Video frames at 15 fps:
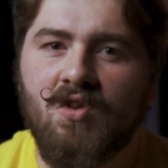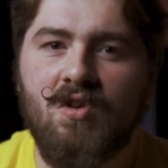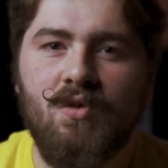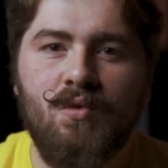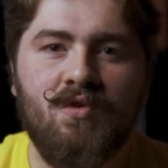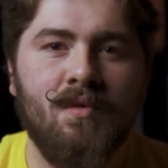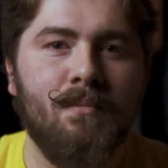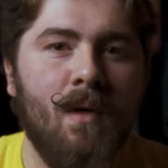to
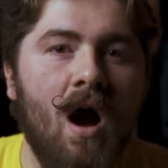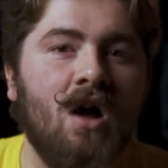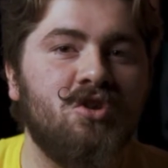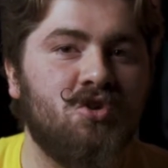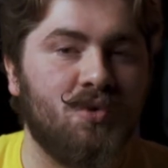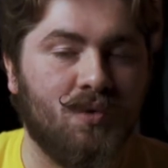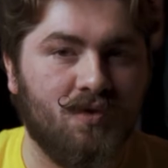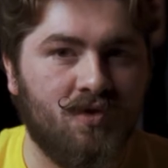use a
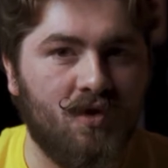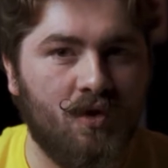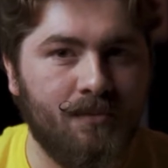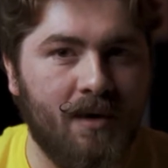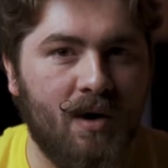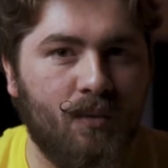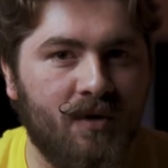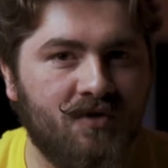module
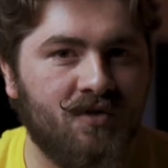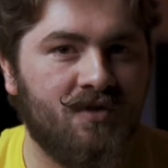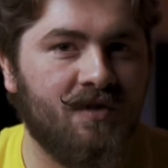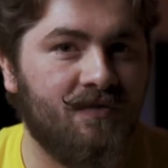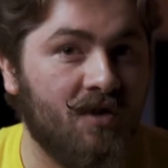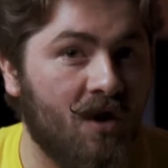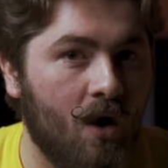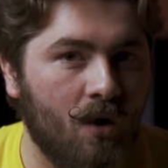sold by Wizards
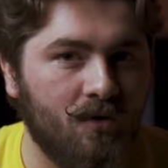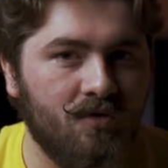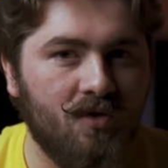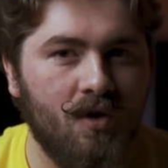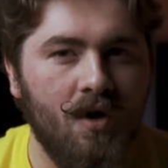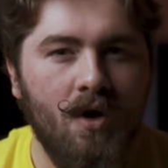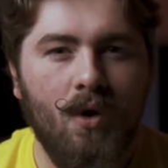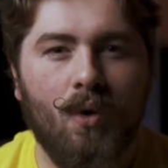of the
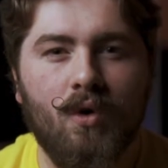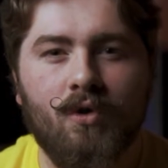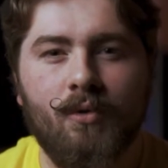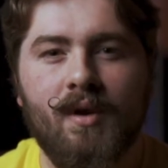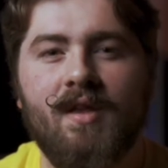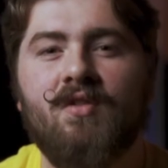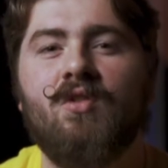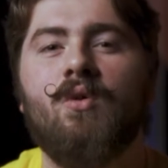Coast or
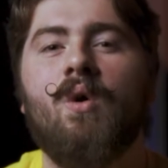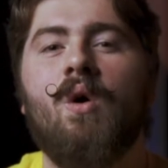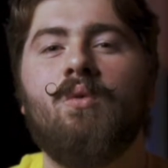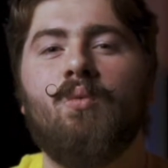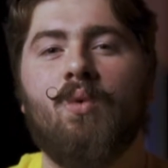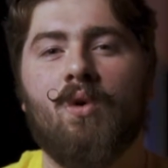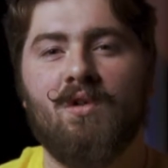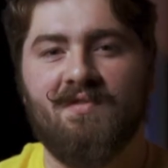creates their
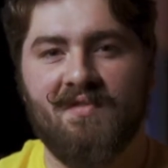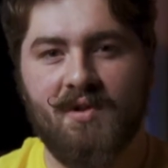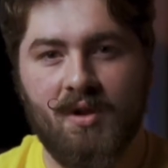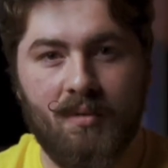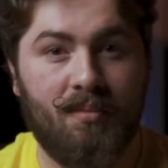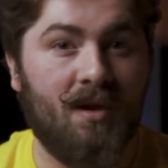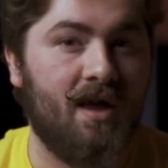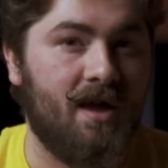own world for you
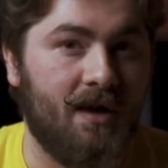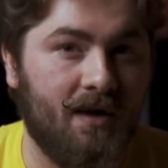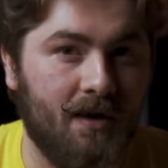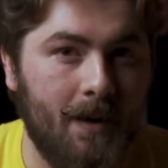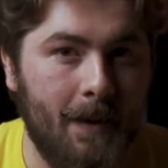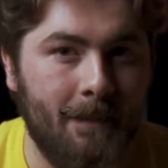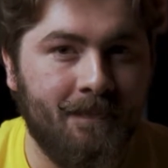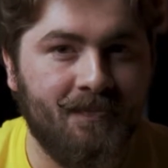to play
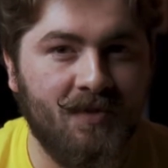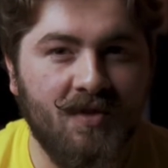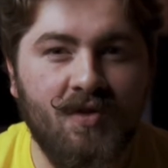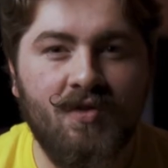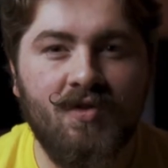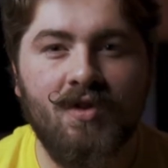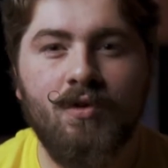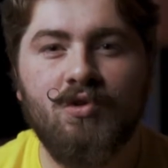in. This
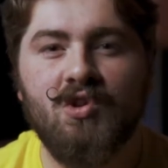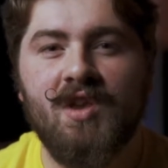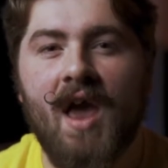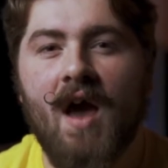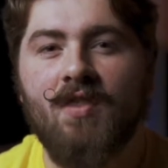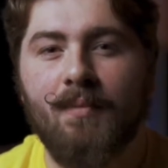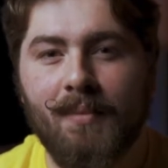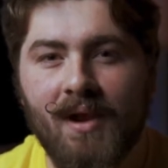is usually
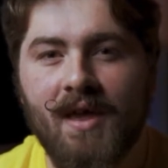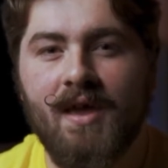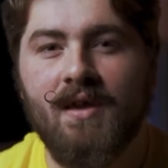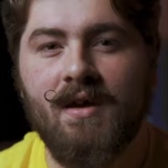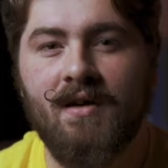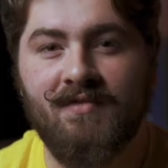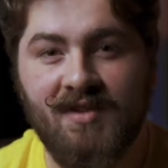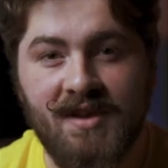how the play
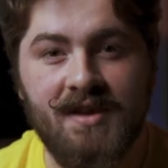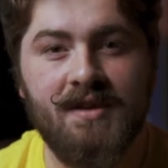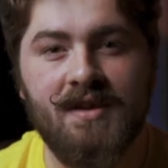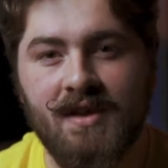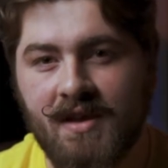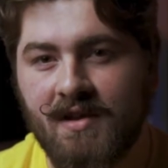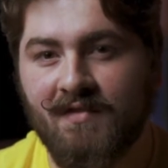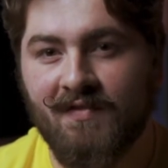of
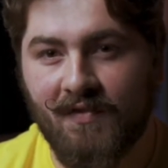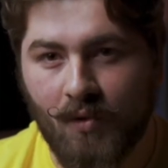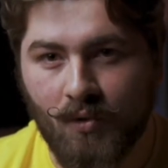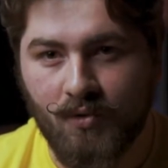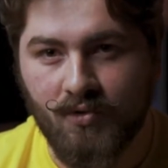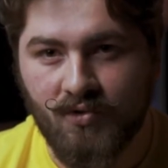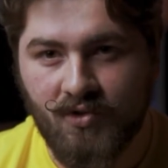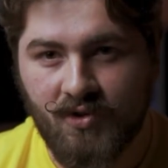D&D
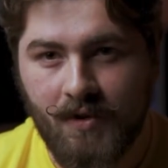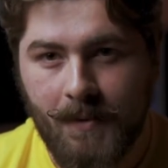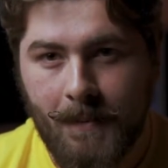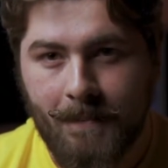unfolds.